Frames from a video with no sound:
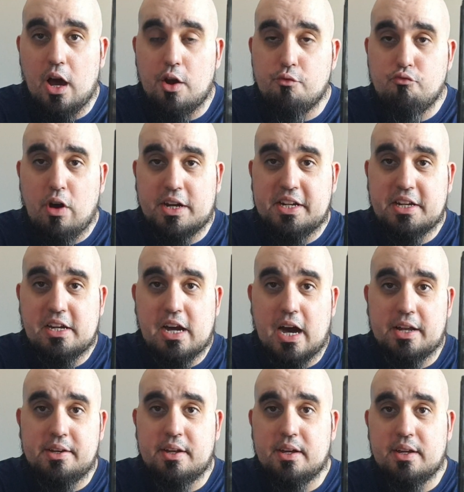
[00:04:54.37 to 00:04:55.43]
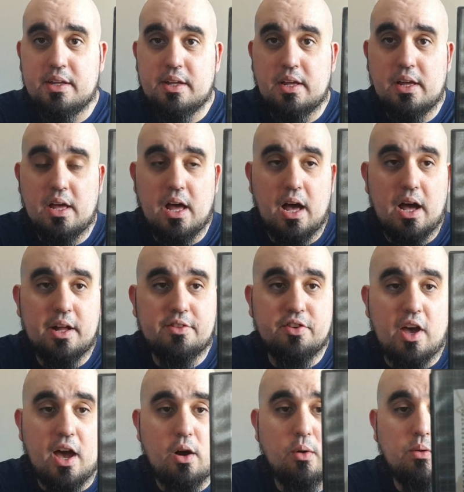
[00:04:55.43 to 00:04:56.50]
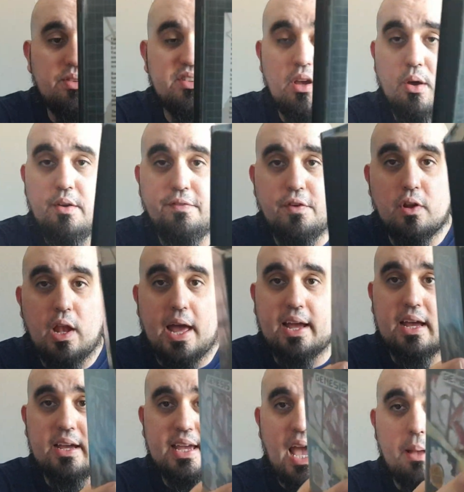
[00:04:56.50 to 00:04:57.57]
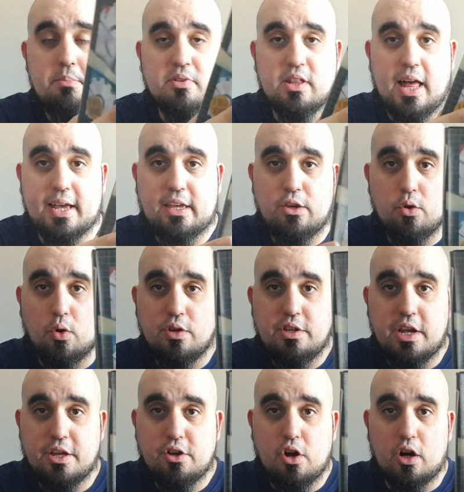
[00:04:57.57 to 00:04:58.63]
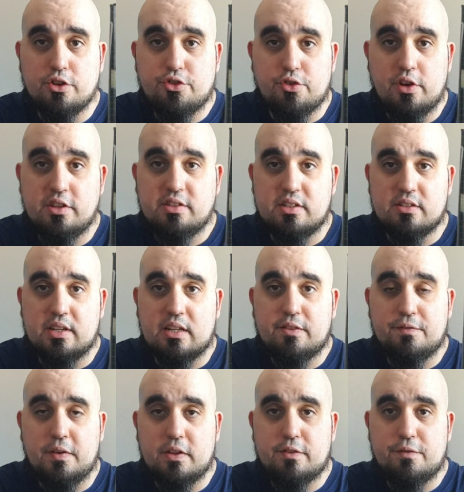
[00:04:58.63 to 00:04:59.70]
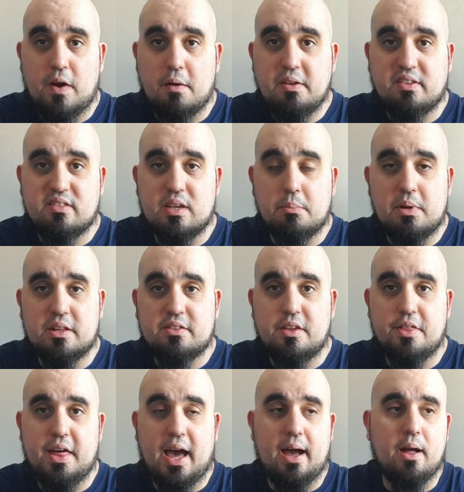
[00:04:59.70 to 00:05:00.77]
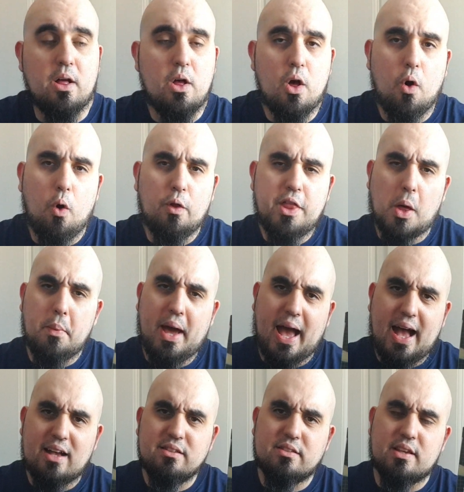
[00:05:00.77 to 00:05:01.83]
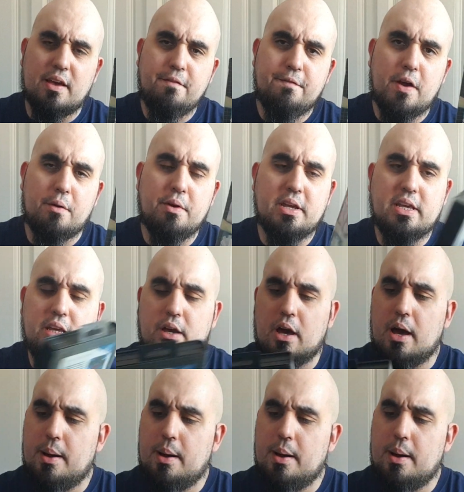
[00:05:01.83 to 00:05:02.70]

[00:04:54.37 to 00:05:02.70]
run and gun title. So if you like games like your Contras, it's very similar to that. Although it has a very